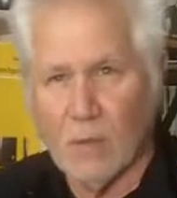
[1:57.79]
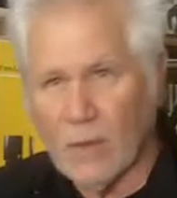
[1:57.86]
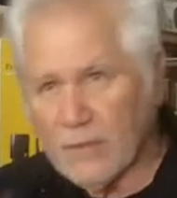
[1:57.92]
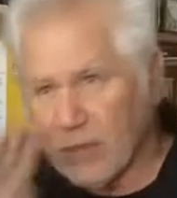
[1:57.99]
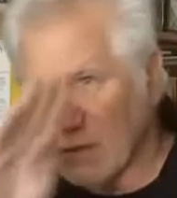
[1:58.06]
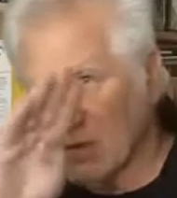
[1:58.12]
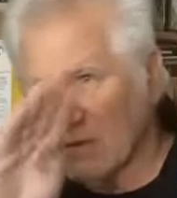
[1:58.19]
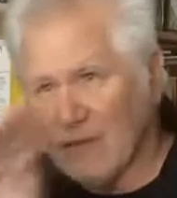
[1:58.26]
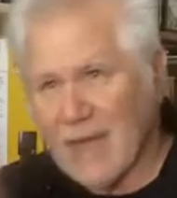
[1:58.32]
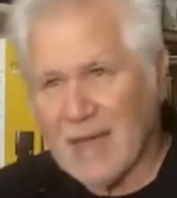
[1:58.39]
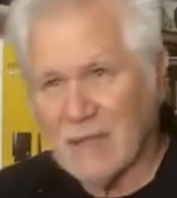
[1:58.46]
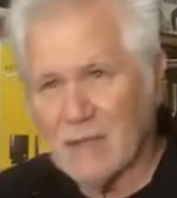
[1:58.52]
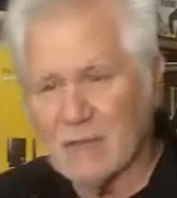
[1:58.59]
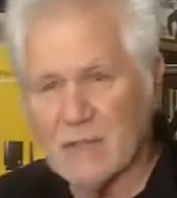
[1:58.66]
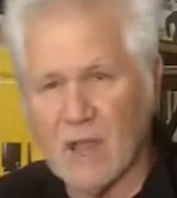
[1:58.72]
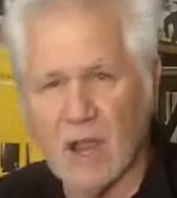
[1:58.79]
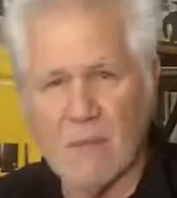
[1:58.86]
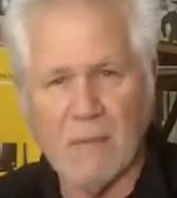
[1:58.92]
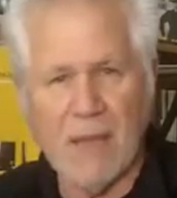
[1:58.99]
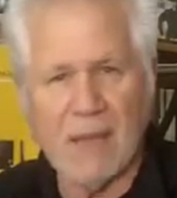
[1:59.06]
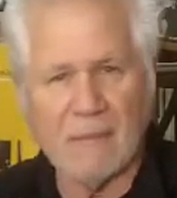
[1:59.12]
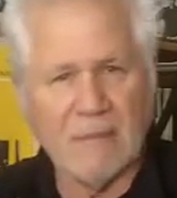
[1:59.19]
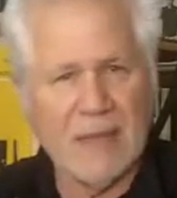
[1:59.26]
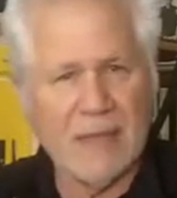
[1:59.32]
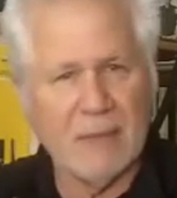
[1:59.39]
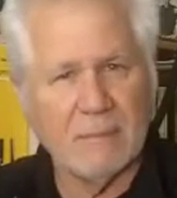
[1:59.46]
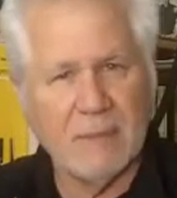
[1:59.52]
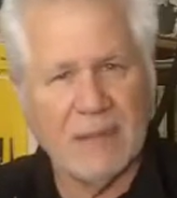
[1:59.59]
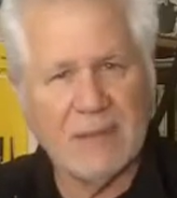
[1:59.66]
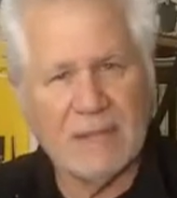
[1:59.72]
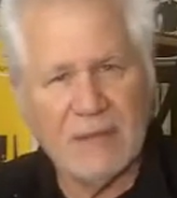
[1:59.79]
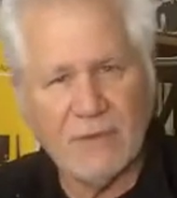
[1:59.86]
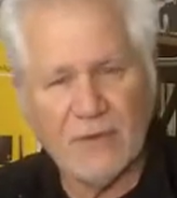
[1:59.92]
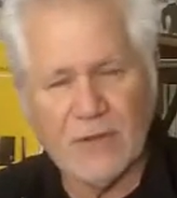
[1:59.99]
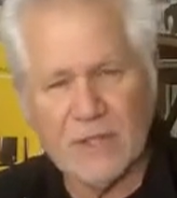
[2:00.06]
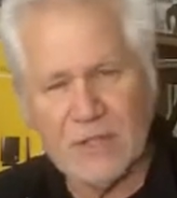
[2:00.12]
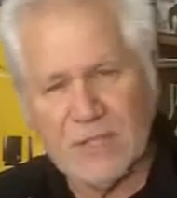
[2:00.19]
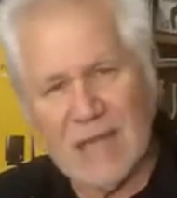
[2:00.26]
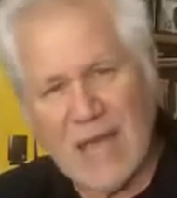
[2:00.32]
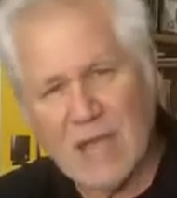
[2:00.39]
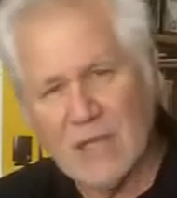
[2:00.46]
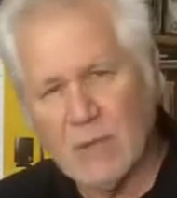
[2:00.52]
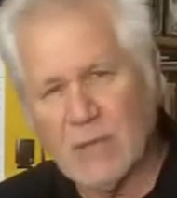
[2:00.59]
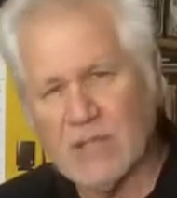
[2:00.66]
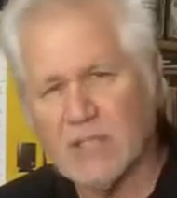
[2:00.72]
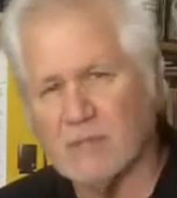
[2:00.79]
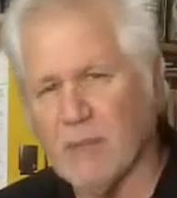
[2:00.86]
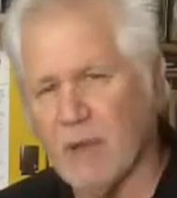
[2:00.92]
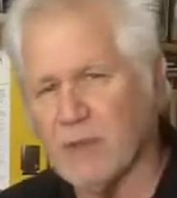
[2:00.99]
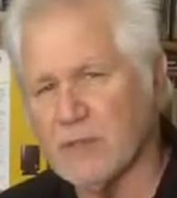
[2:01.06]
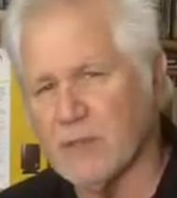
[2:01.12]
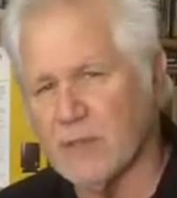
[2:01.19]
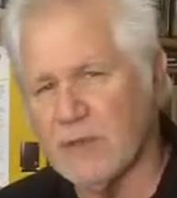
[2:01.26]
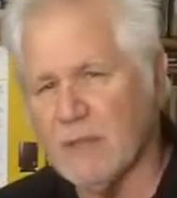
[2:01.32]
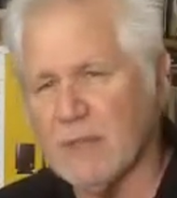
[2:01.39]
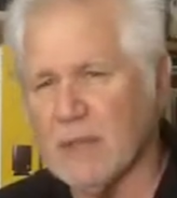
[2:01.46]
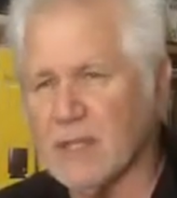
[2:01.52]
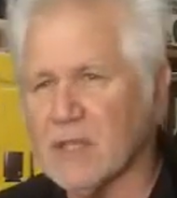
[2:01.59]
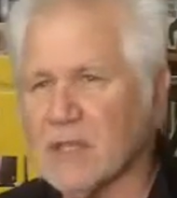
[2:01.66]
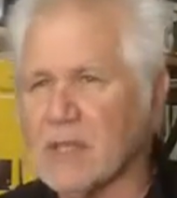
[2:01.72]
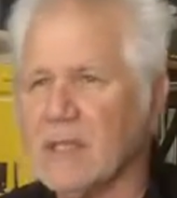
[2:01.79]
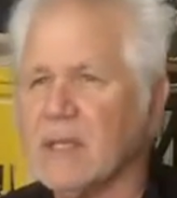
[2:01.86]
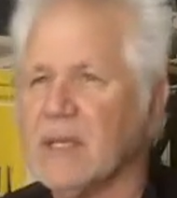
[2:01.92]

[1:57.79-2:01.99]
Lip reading: What those values are might make a big difference in how you expose your image.